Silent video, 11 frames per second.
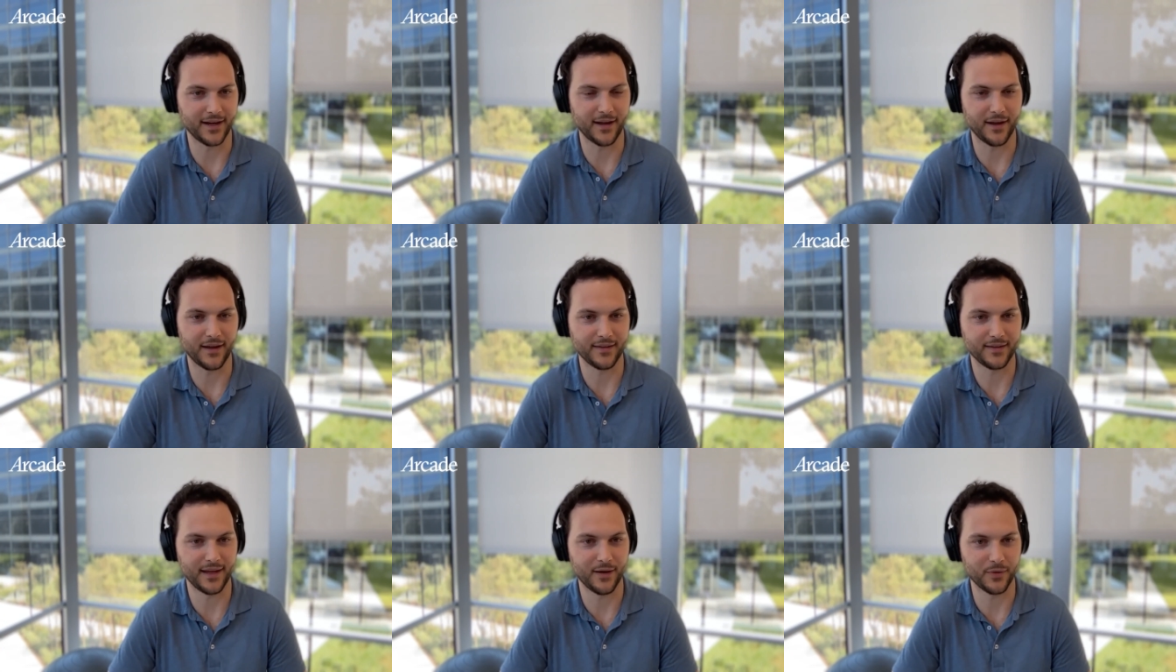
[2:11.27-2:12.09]
I,
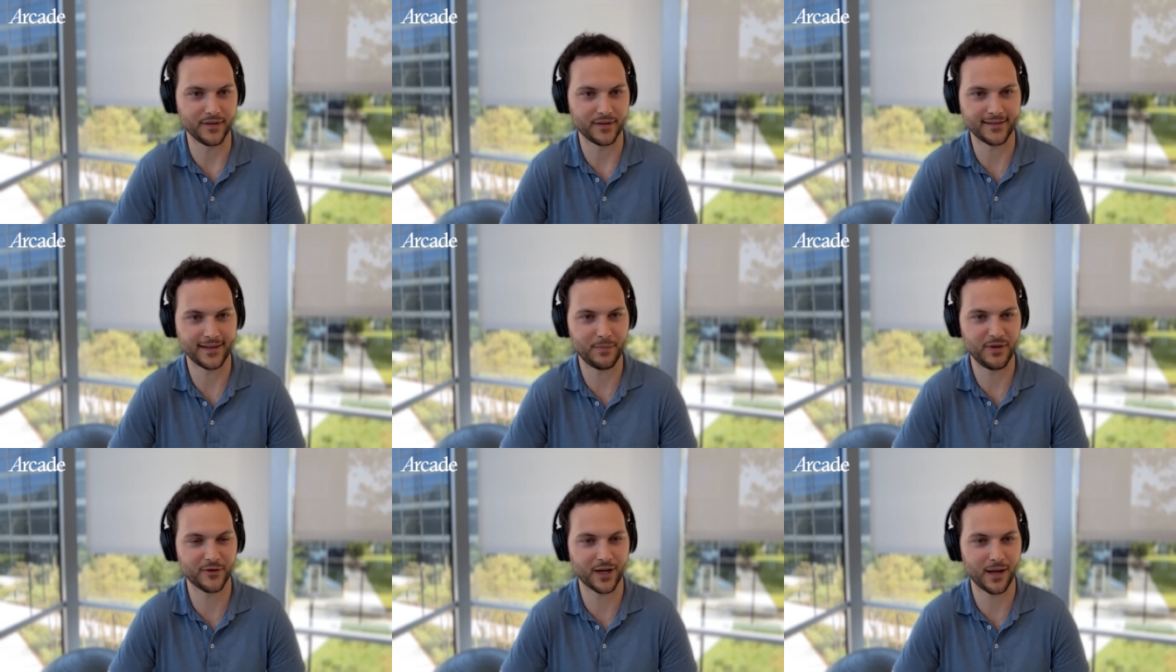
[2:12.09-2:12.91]
it was
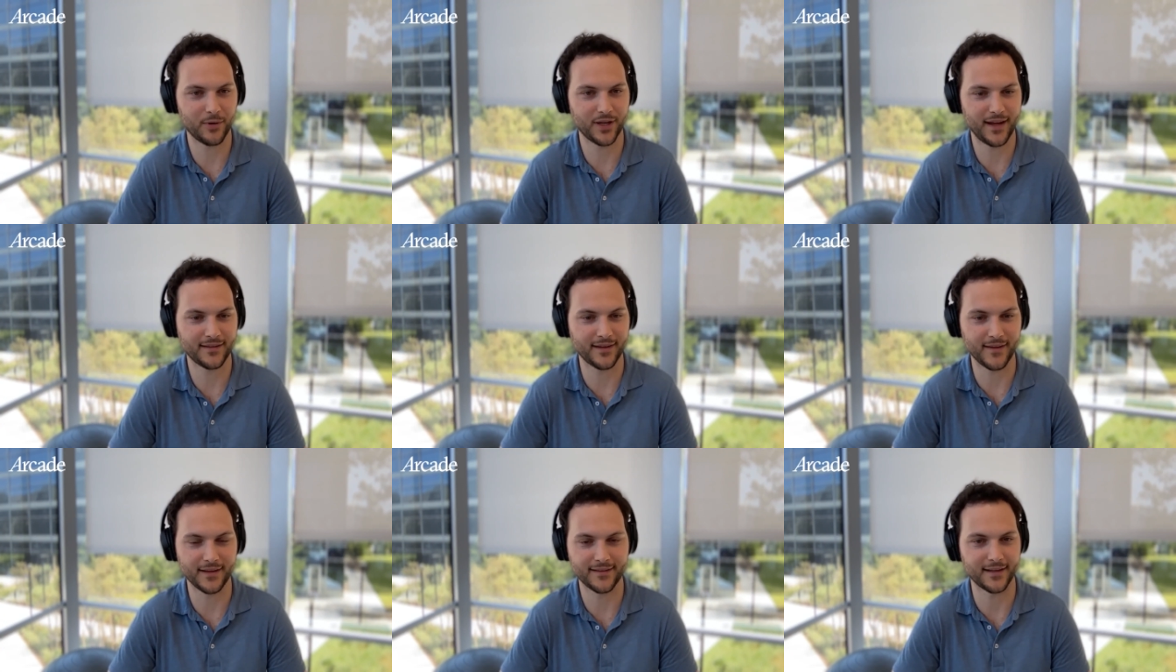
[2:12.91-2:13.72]
sleepy for a couple days, and
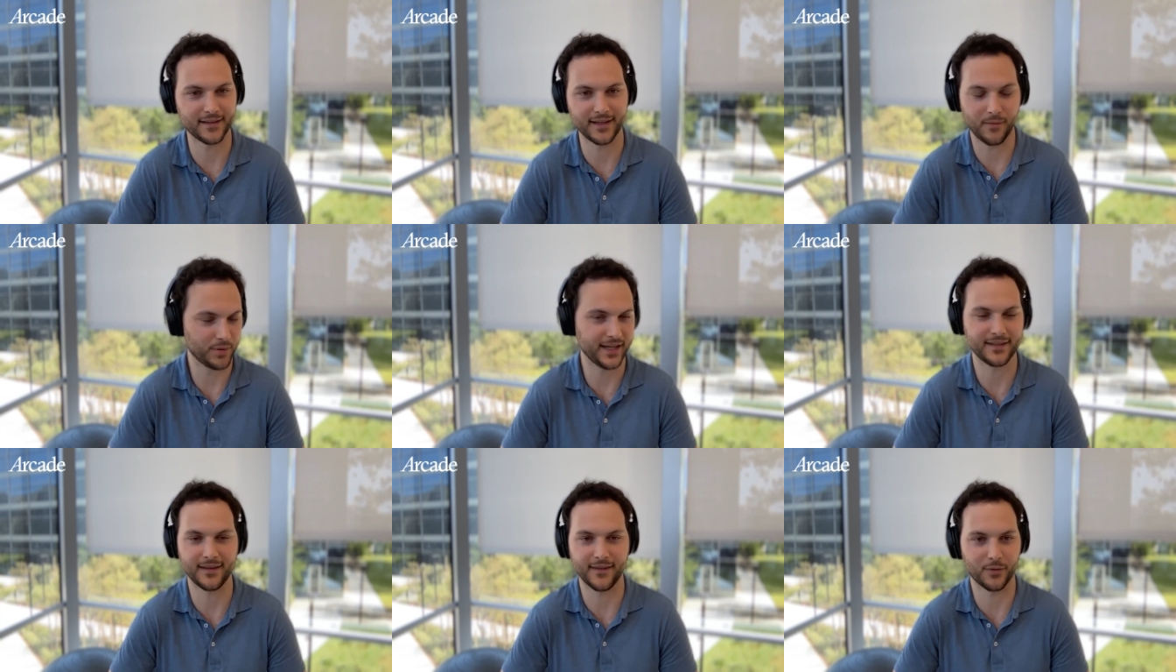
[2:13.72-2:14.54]
then suddenly I
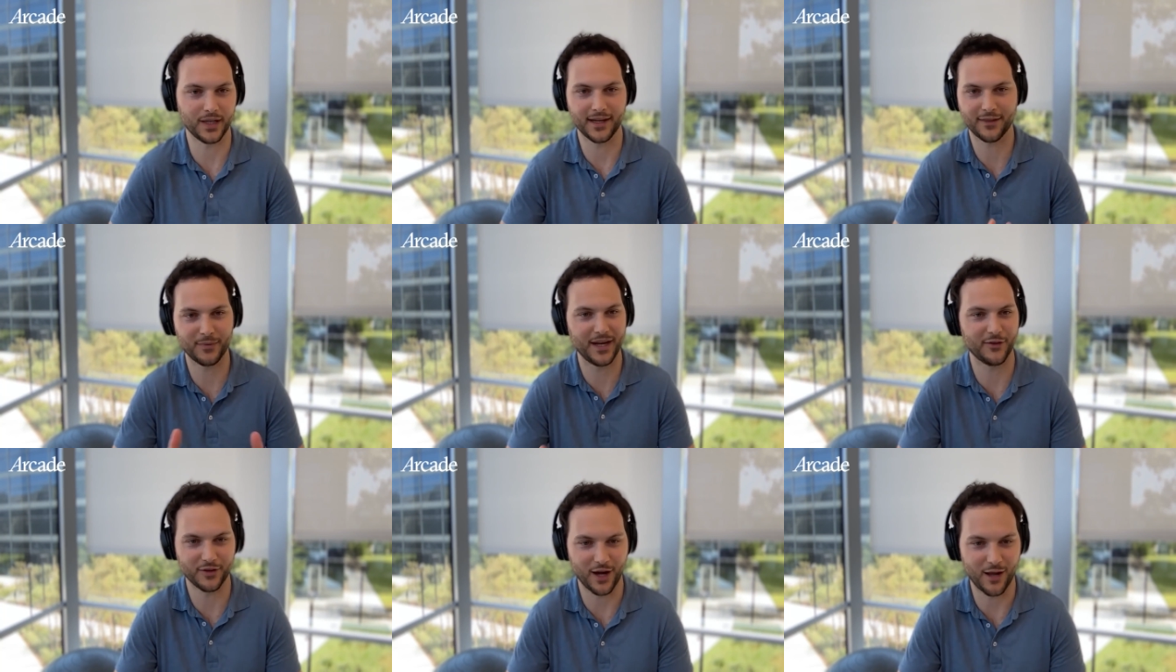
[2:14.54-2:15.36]
blinked, and there were like
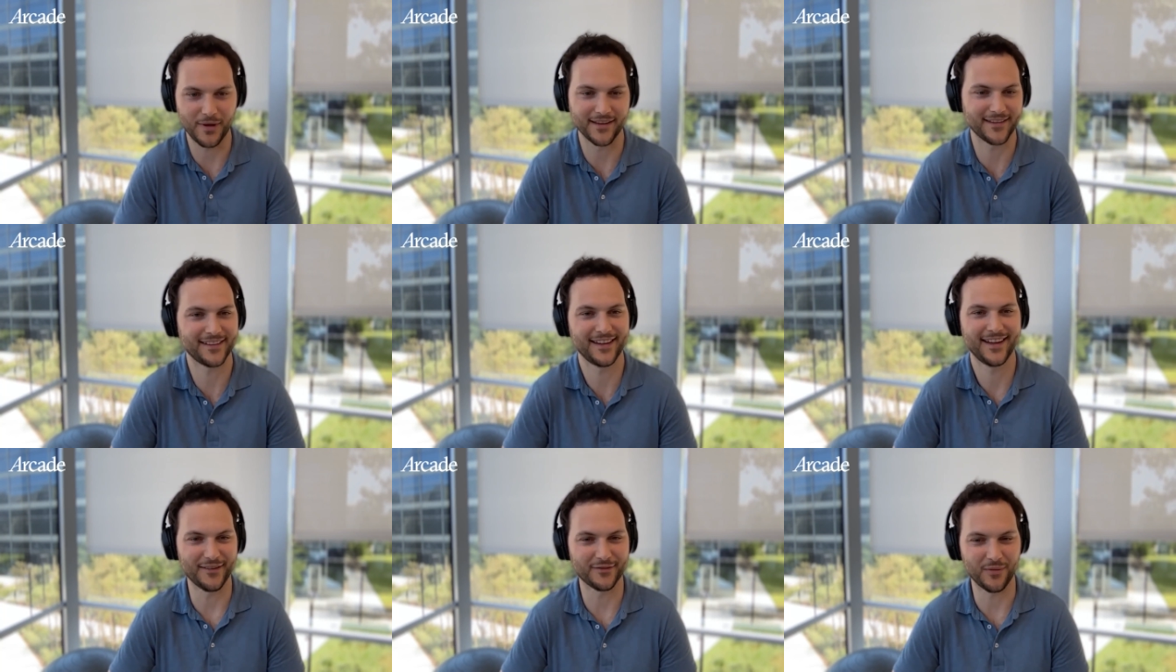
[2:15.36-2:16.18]
300 comments
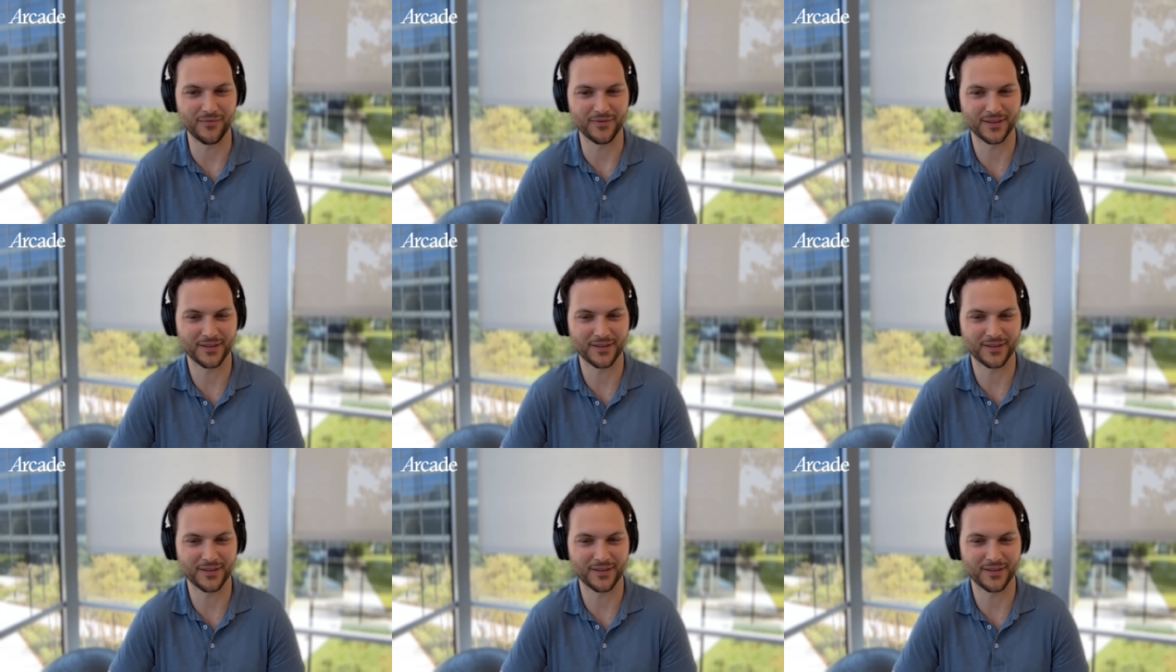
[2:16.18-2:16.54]
from